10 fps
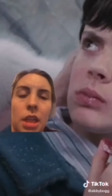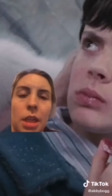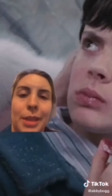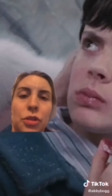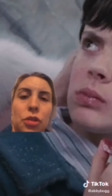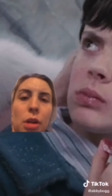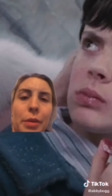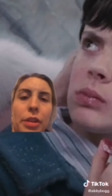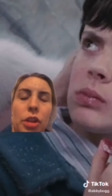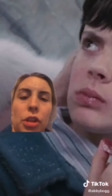Coming in strong
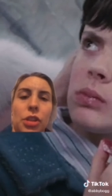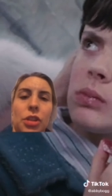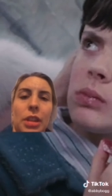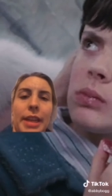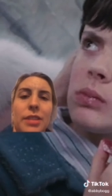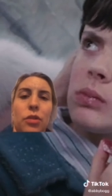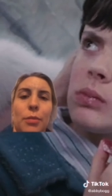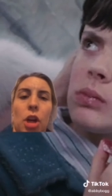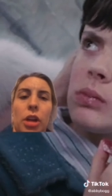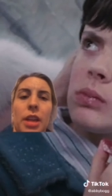with the Turkish delights
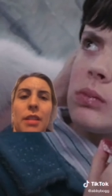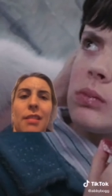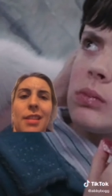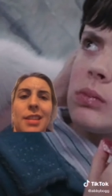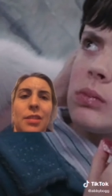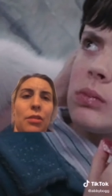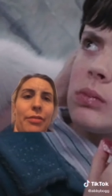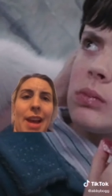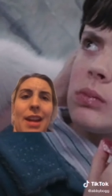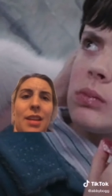from Narnia that this little
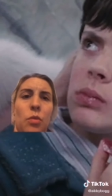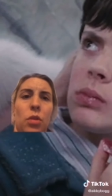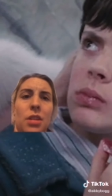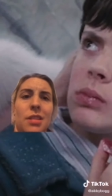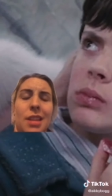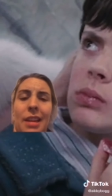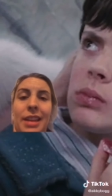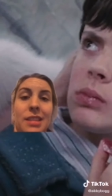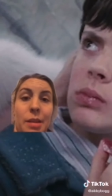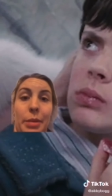fatty was selling
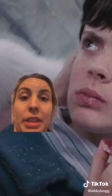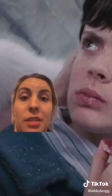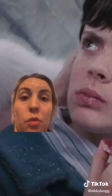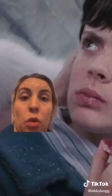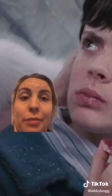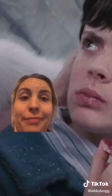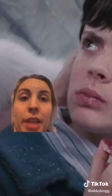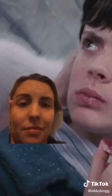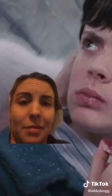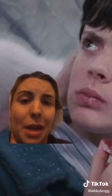his siblings for.
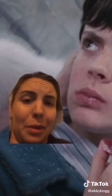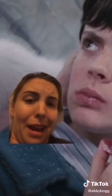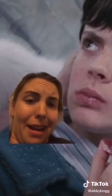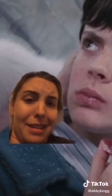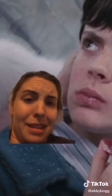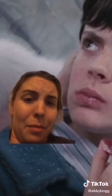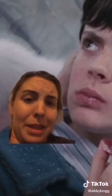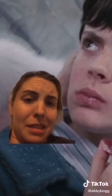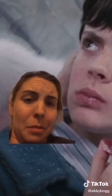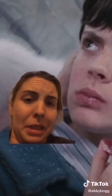Now, would I sell
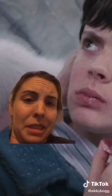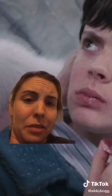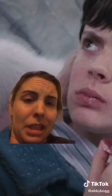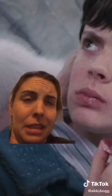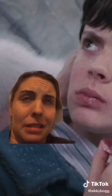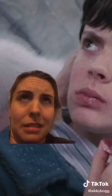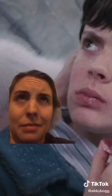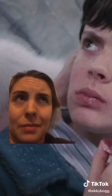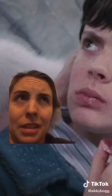my siblings for these?